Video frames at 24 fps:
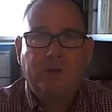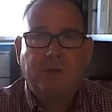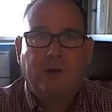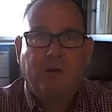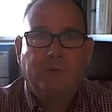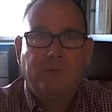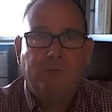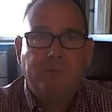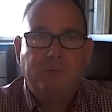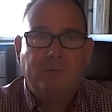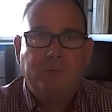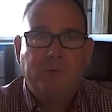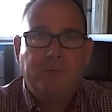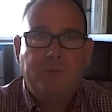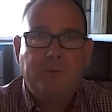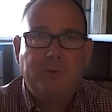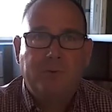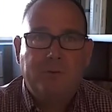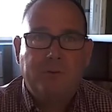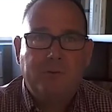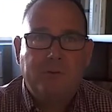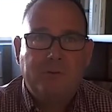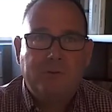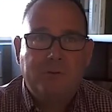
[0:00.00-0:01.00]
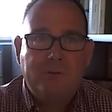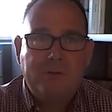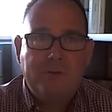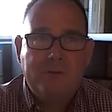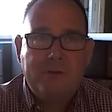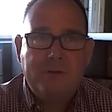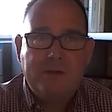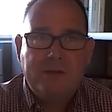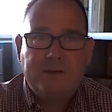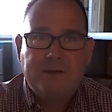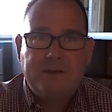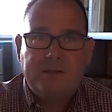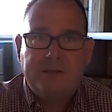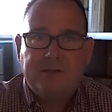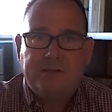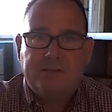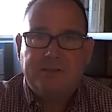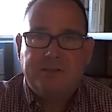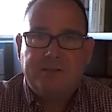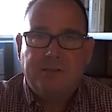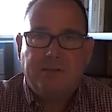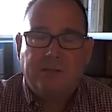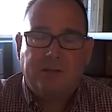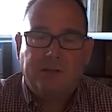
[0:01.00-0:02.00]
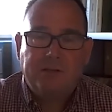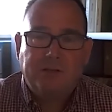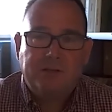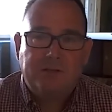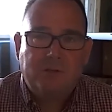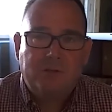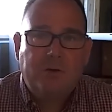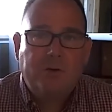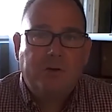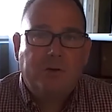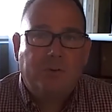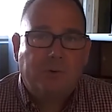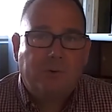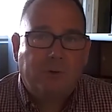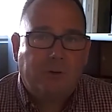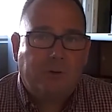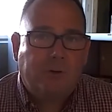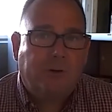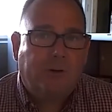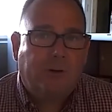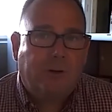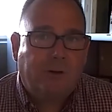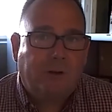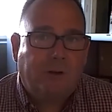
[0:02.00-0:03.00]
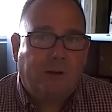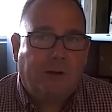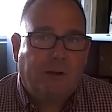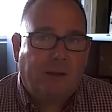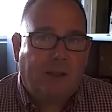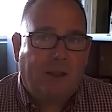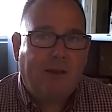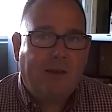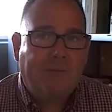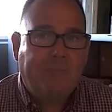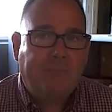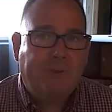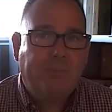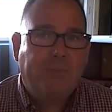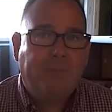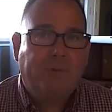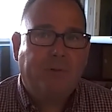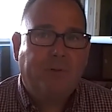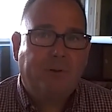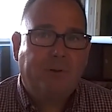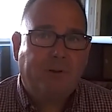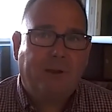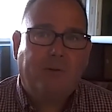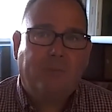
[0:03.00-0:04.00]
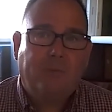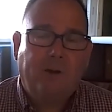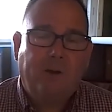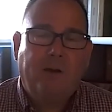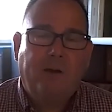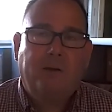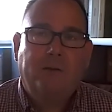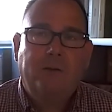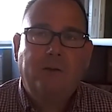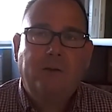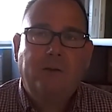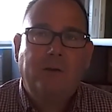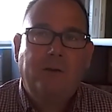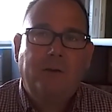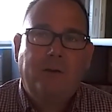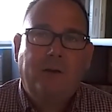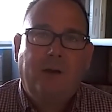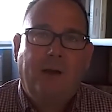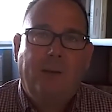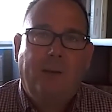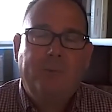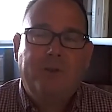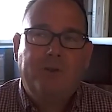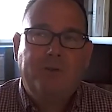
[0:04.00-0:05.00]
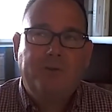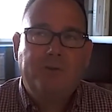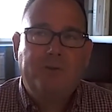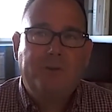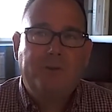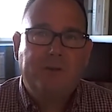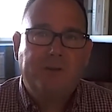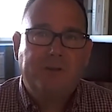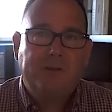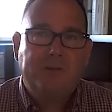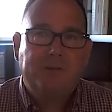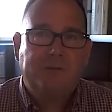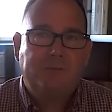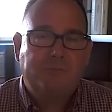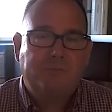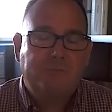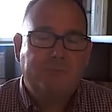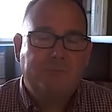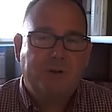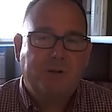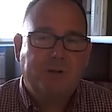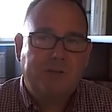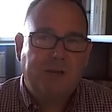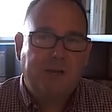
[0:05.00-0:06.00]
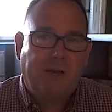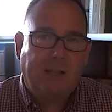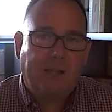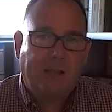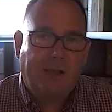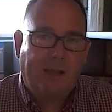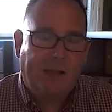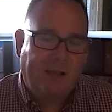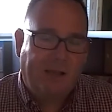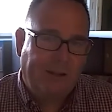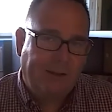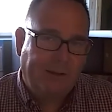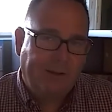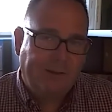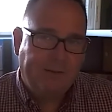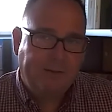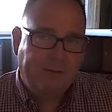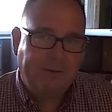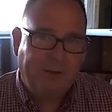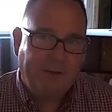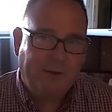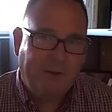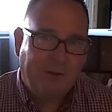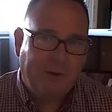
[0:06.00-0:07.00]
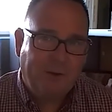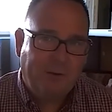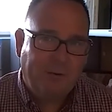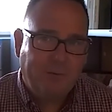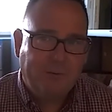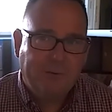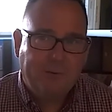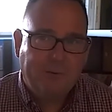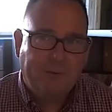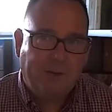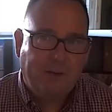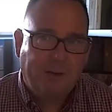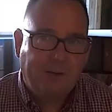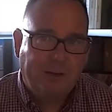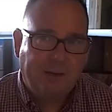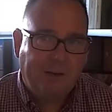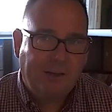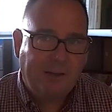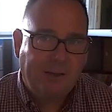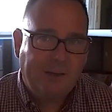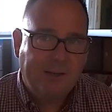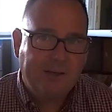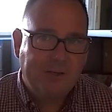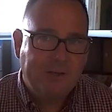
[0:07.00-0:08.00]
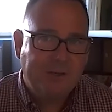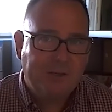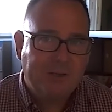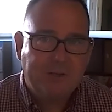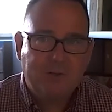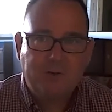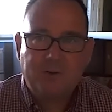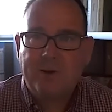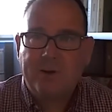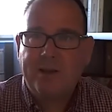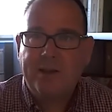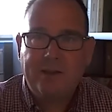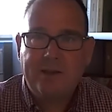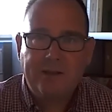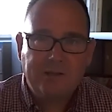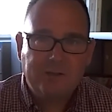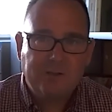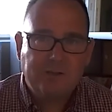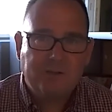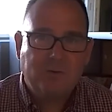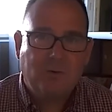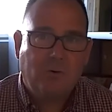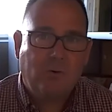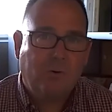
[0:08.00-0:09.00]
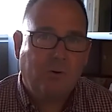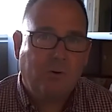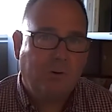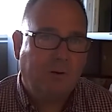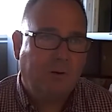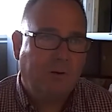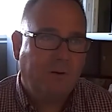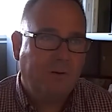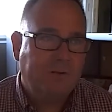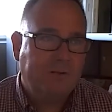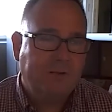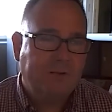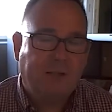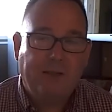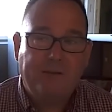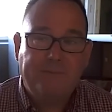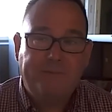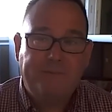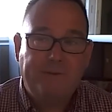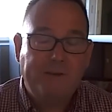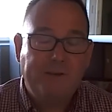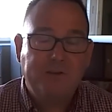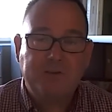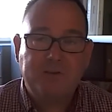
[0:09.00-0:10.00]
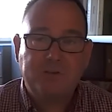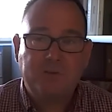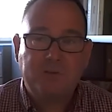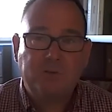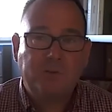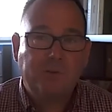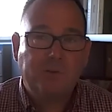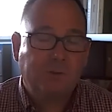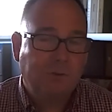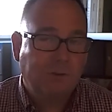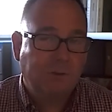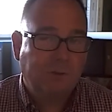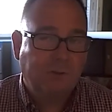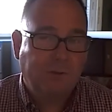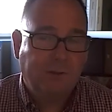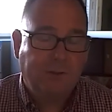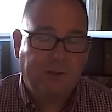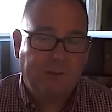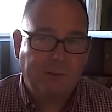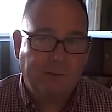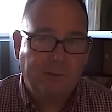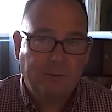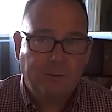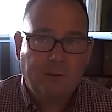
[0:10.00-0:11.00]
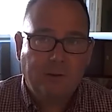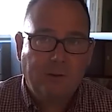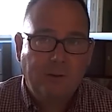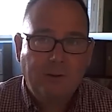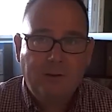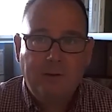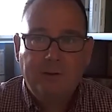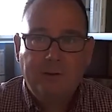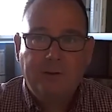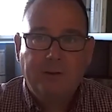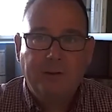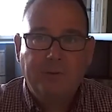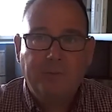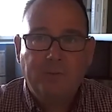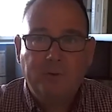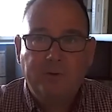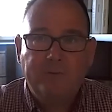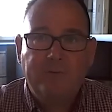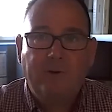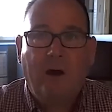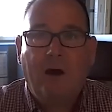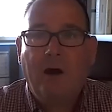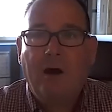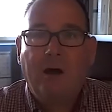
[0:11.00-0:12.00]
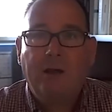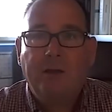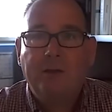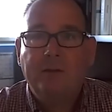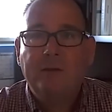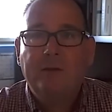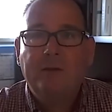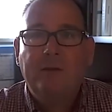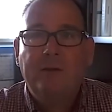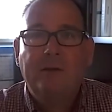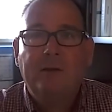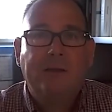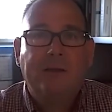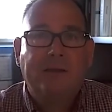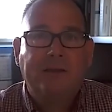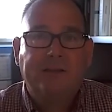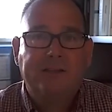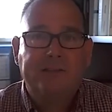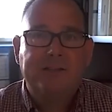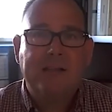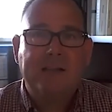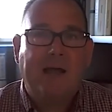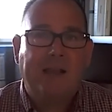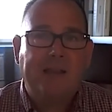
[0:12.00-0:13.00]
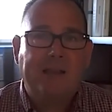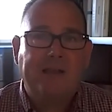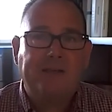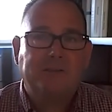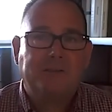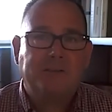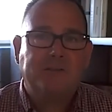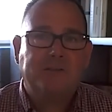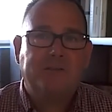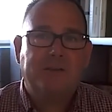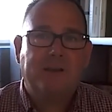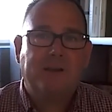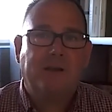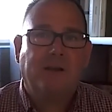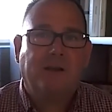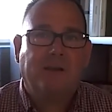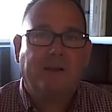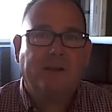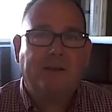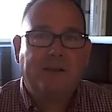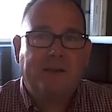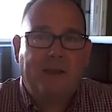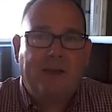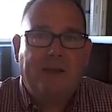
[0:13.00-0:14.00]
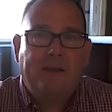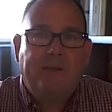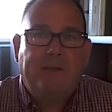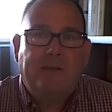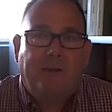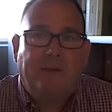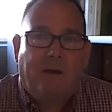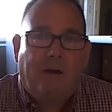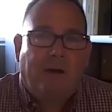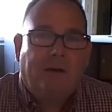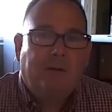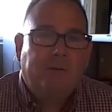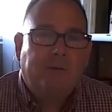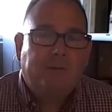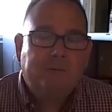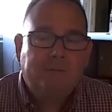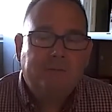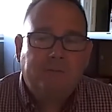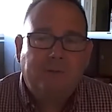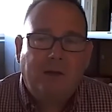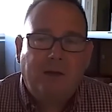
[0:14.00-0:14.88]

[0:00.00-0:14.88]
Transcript: you know, it's still a custodial worker, and a lot of people are like, "Well, I'm going to do this until I, get into the trades or until I finish school and can move on." It's not necessarily the end all,